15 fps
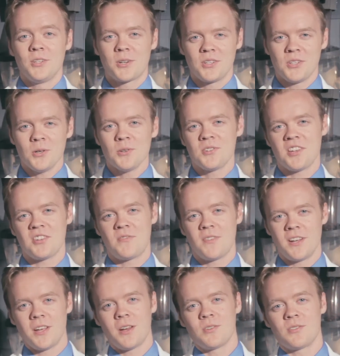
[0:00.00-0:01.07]
You can use these
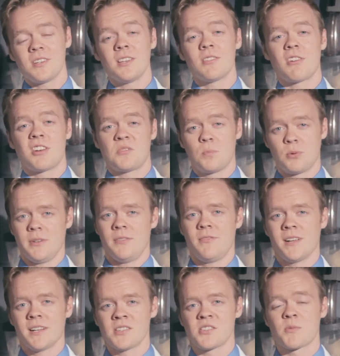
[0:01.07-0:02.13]
videos either as
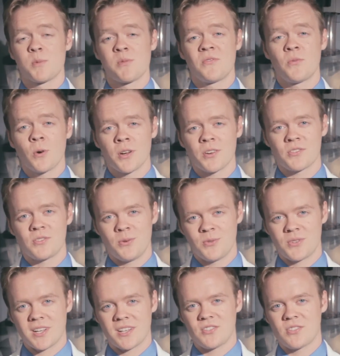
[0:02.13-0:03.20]
briefings before your
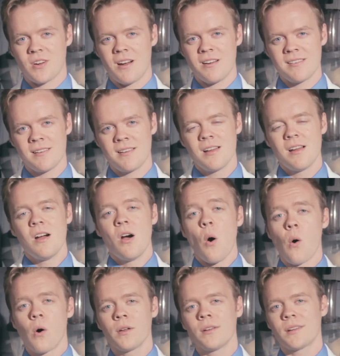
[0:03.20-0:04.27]
students get started,
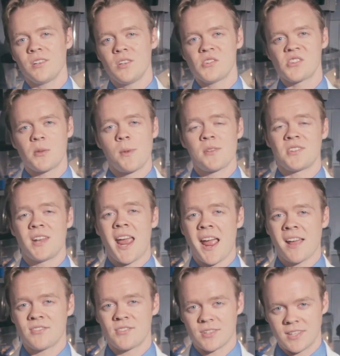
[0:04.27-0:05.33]
or you can use them as an
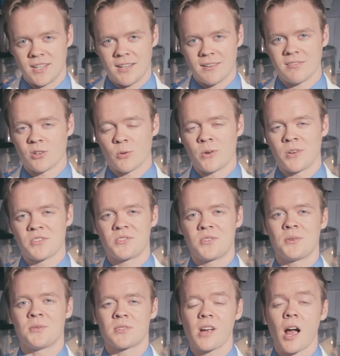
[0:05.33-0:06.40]
answer key for when your
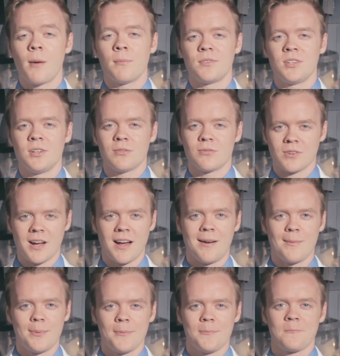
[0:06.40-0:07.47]
students come to you for
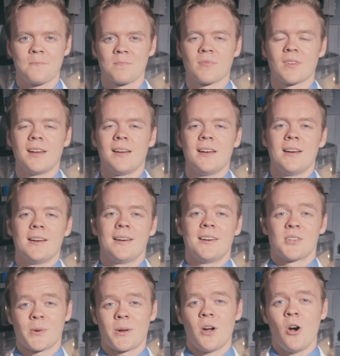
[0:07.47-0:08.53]
help.
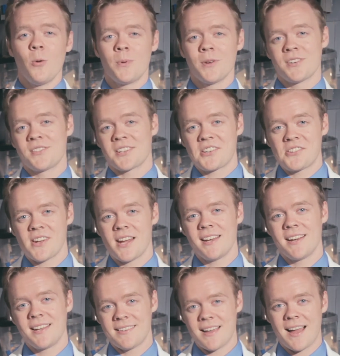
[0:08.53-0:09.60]
So I hope you're as
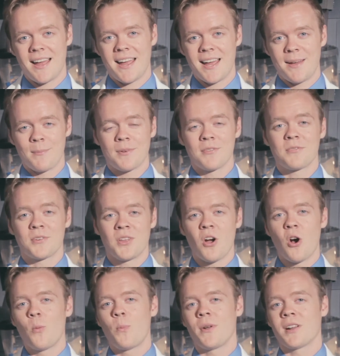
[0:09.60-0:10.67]
excited as I am for
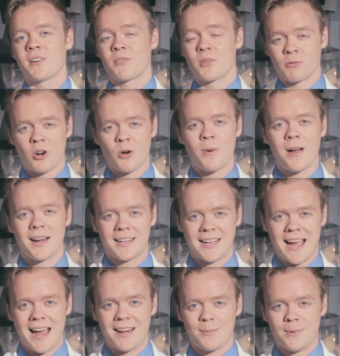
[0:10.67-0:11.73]
the opening of the Robot
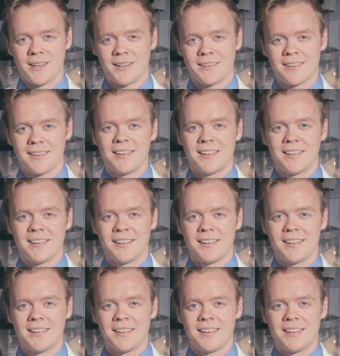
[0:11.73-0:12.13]
Academy.